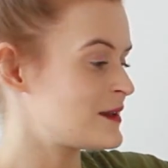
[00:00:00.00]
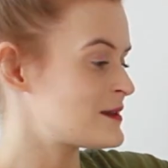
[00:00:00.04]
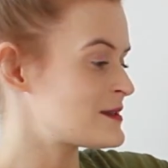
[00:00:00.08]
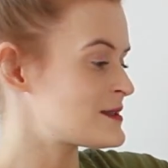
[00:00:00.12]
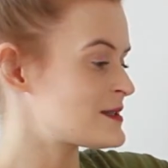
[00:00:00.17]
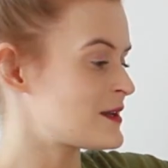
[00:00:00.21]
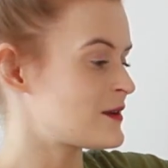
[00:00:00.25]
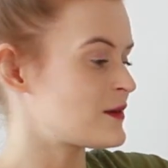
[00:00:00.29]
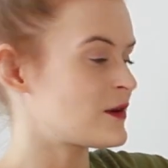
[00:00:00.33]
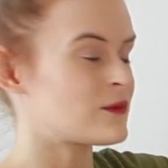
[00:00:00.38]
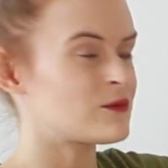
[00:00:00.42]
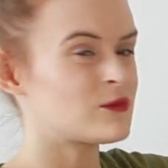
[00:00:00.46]

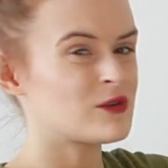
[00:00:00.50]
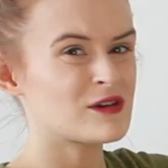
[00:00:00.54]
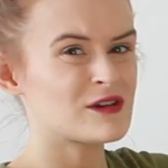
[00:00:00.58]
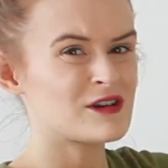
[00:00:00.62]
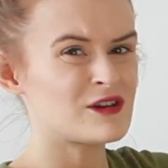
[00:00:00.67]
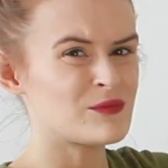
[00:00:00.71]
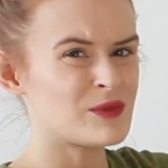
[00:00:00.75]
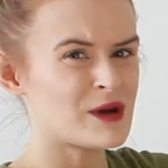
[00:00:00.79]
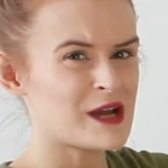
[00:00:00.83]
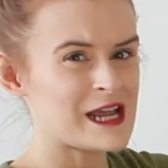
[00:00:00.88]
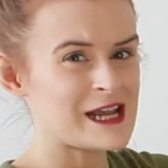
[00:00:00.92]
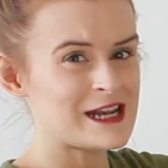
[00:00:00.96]
So I'm not going
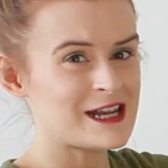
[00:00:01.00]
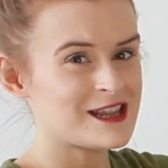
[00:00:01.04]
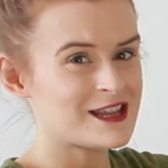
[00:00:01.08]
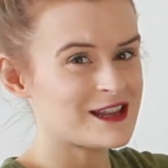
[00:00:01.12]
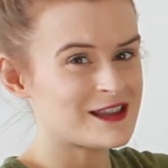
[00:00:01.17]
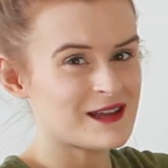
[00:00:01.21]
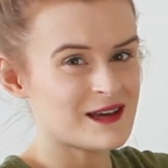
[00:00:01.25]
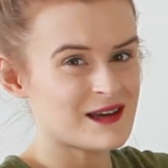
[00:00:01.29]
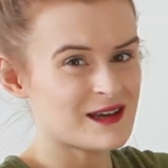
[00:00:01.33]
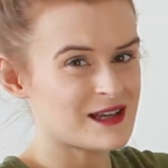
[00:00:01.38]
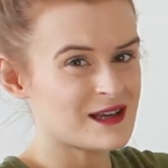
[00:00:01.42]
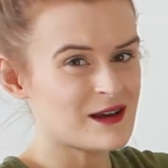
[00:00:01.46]
to buy
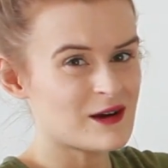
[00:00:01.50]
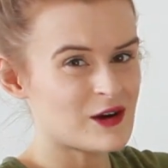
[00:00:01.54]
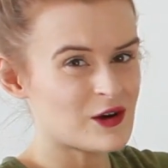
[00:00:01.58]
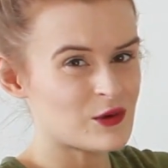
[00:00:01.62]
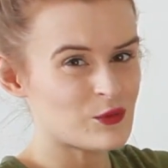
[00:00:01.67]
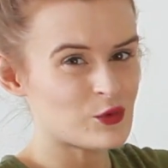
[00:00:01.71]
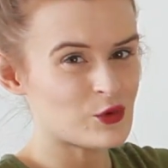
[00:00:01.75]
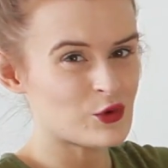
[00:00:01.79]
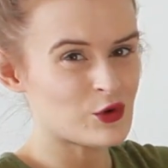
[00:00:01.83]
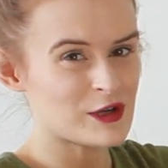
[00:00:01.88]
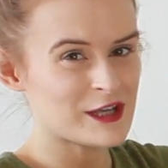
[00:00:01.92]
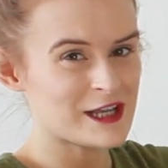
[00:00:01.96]
anything that I
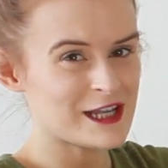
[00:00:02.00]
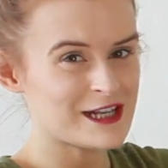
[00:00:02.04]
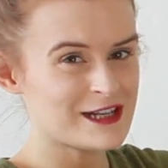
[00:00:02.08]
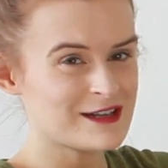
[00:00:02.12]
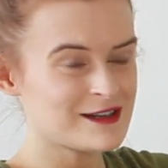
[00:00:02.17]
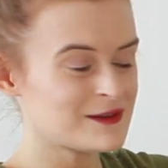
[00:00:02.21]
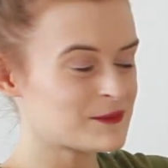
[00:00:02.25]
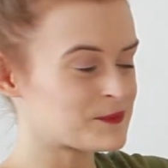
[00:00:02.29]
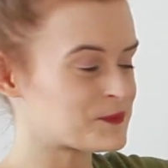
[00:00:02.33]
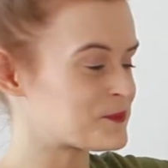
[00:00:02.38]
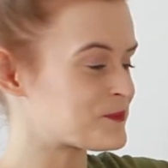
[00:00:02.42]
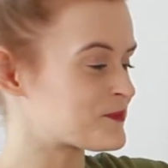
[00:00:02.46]
can't walk
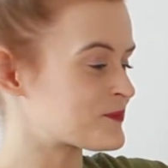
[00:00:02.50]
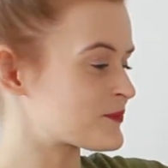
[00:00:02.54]
in.